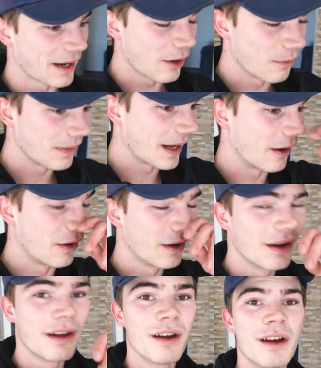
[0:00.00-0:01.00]
Back home now.
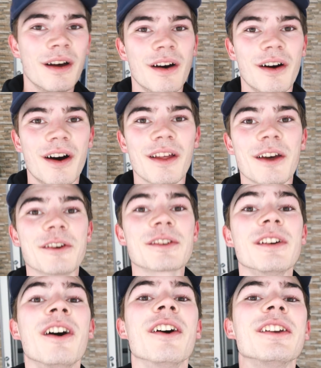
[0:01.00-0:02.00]
Oh, that
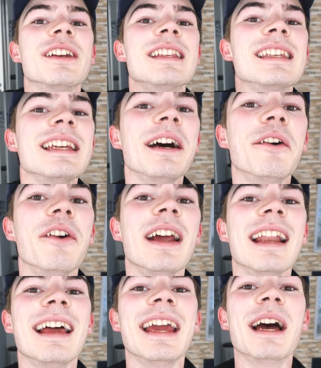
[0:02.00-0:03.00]
was good. Oh, you can see how
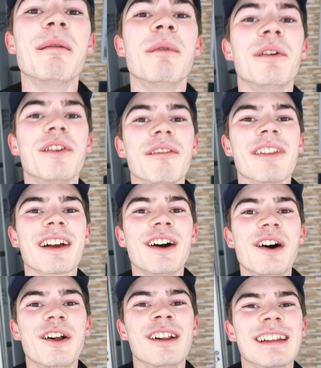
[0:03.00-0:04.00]
red I am from the
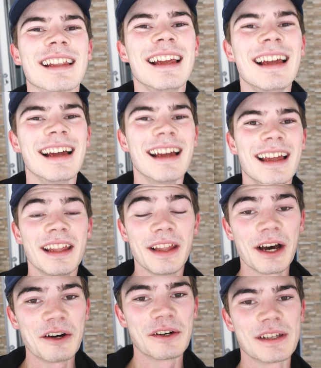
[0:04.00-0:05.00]
cold.
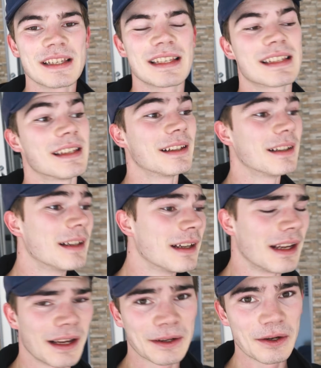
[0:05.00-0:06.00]
That was
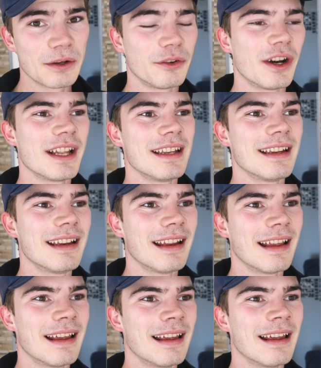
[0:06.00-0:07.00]
a good
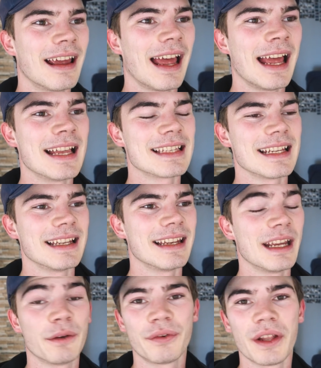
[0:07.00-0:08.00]
run, as
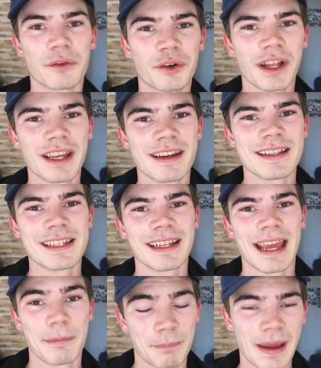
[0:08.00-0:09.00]
in it felt really good to
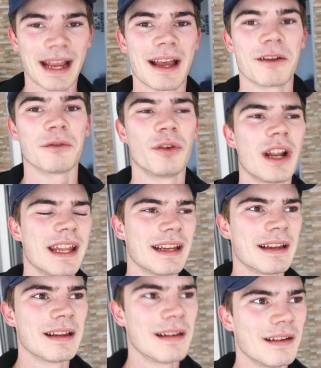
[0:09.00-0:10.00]
get back out and
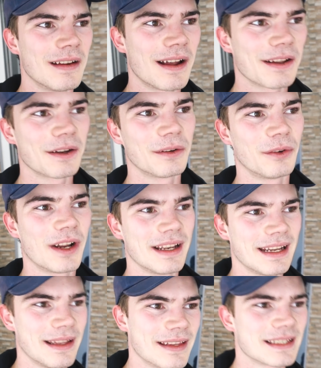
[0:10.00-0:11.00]
running. Not a good
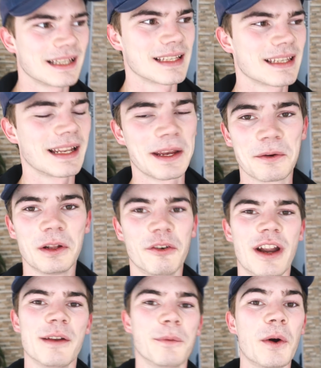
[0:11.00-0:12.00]
run in the sense that I
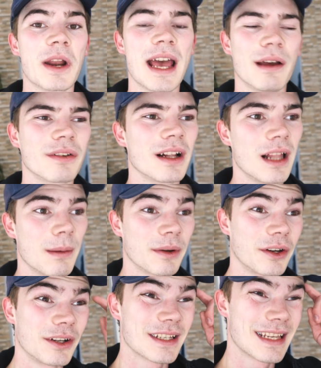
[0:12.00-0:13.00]
only ran 4.5
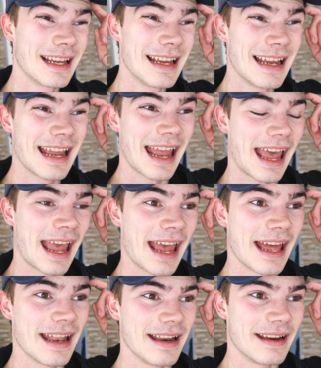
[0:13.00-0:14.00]
kilometers
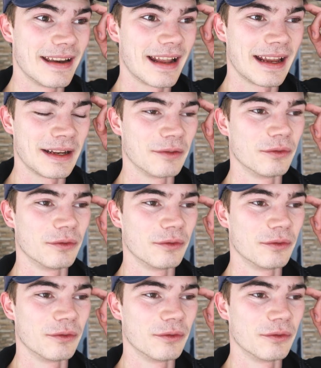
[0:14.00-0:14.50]
and